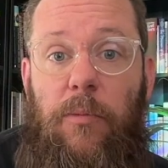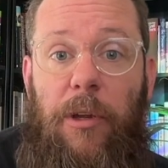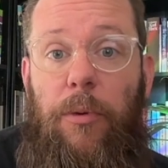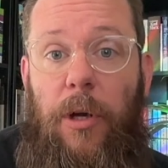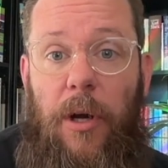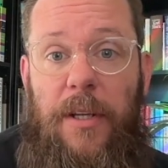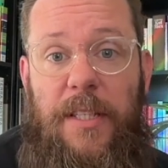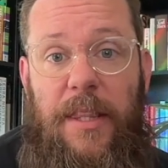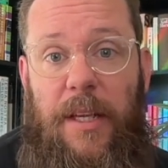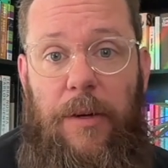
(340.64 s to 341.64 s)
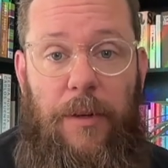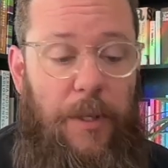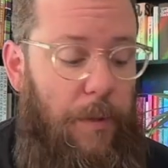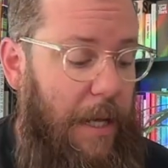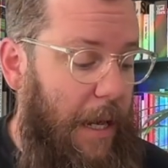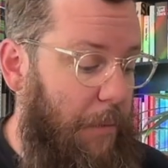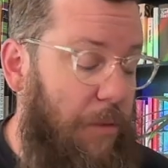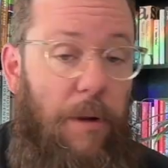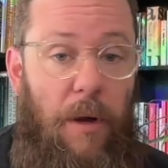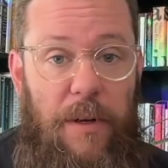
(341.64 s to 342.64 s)
regards to theater in the UK, with
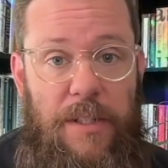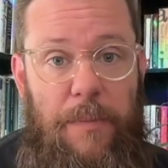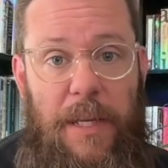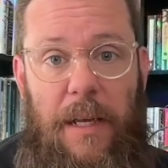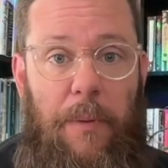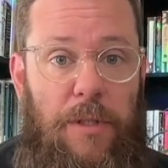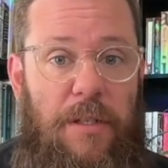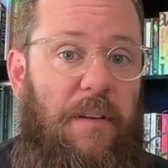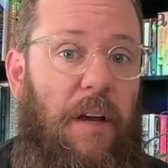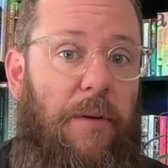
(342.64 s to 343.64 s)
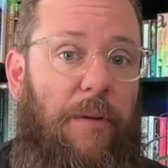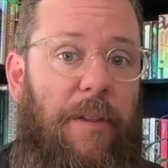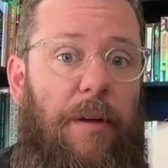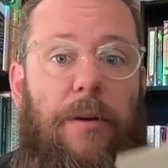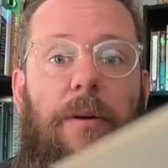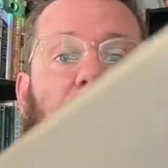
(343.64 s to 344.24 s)
regards to being a person of color in theater,